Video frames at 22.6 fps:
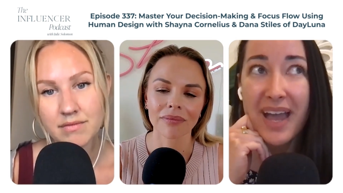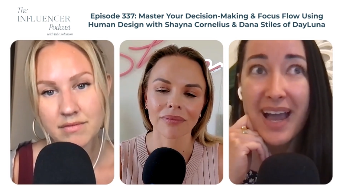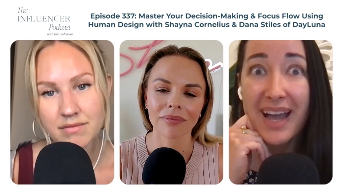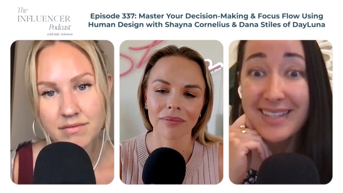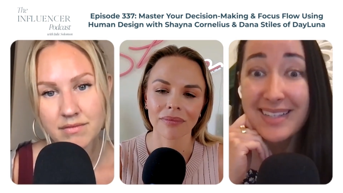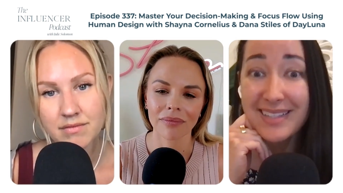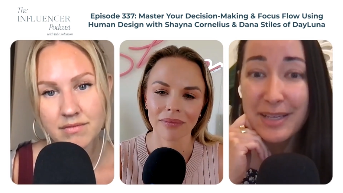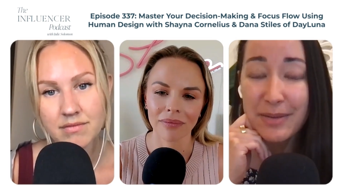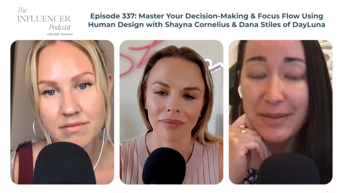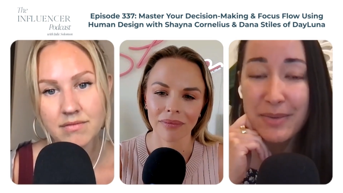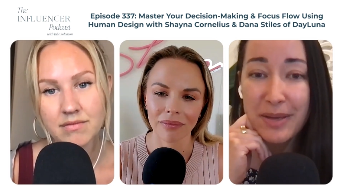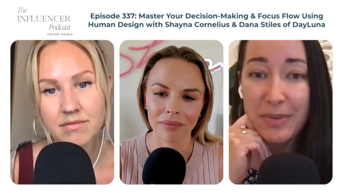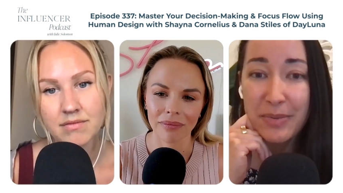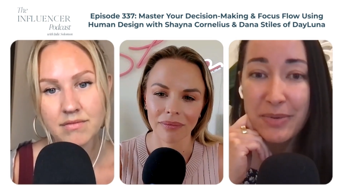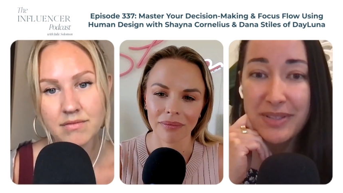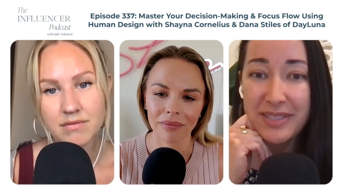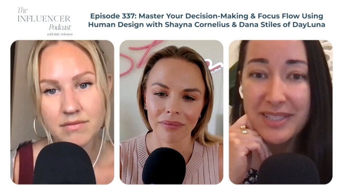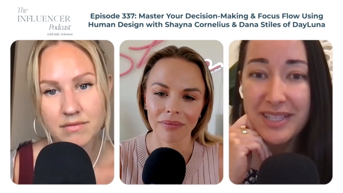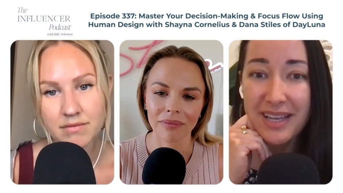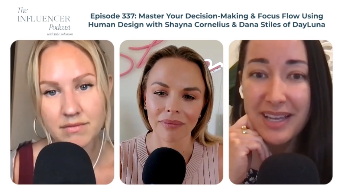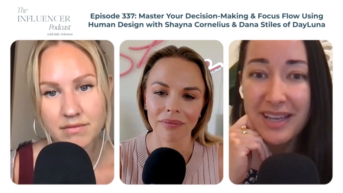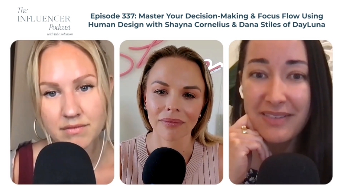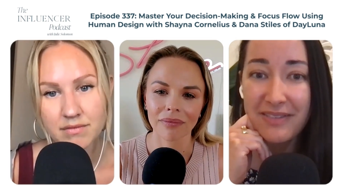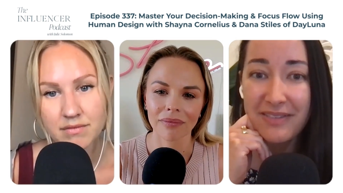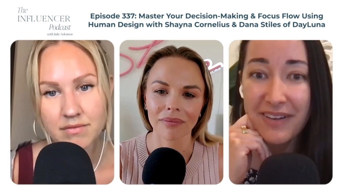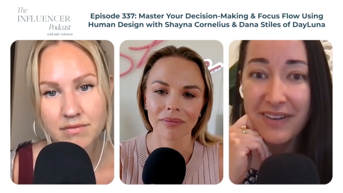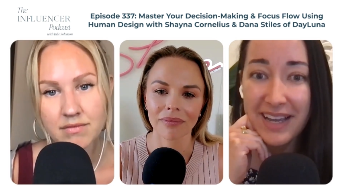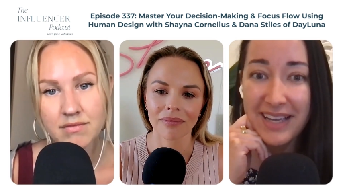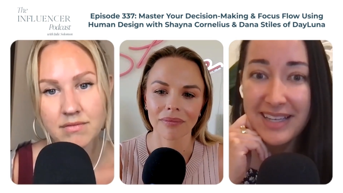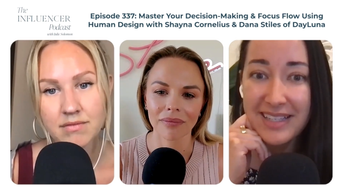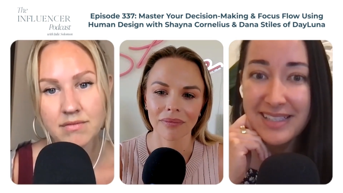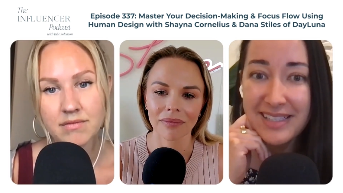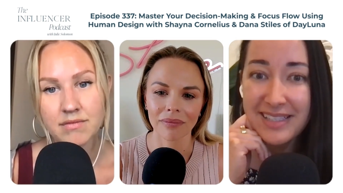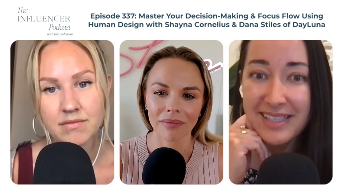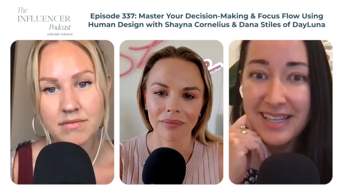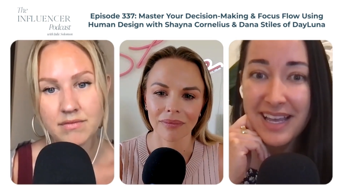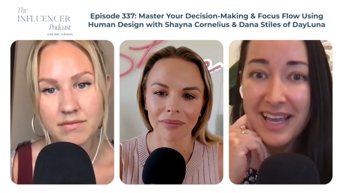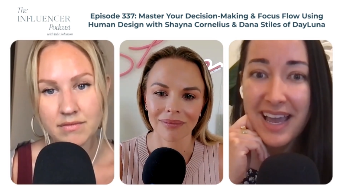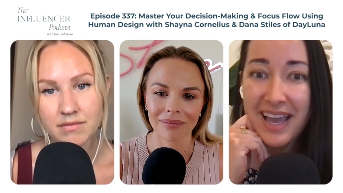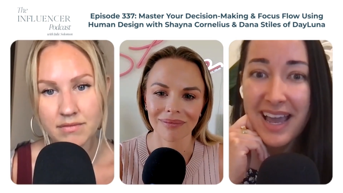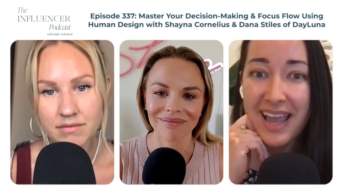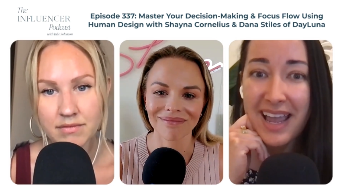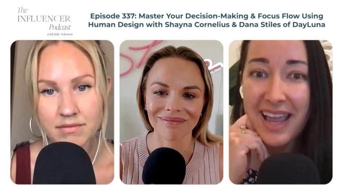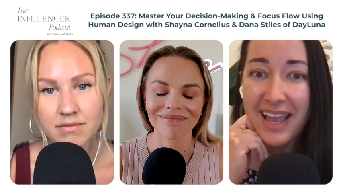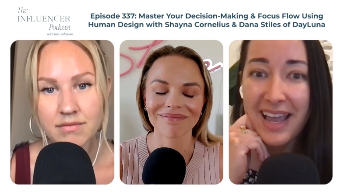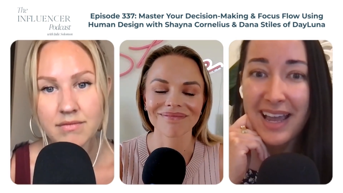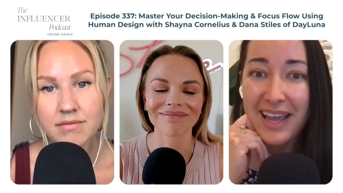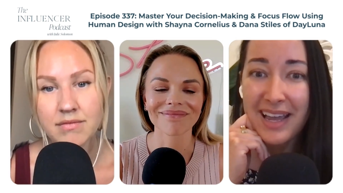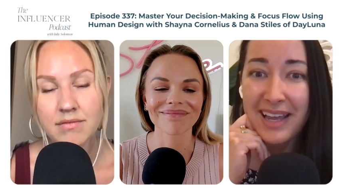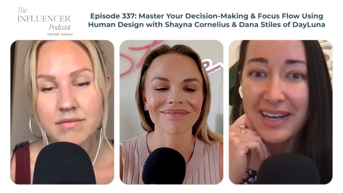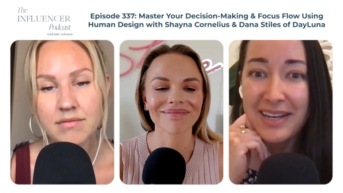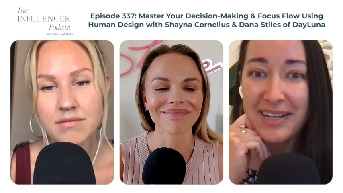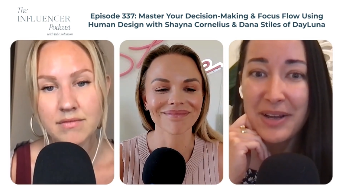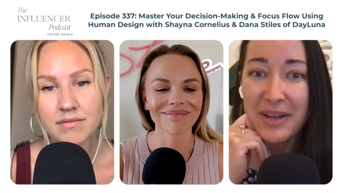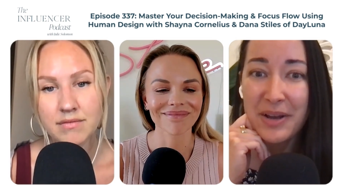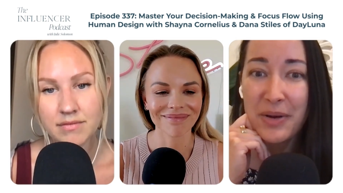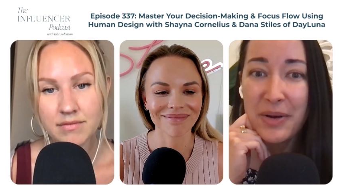Speaker 1: asking people's advice and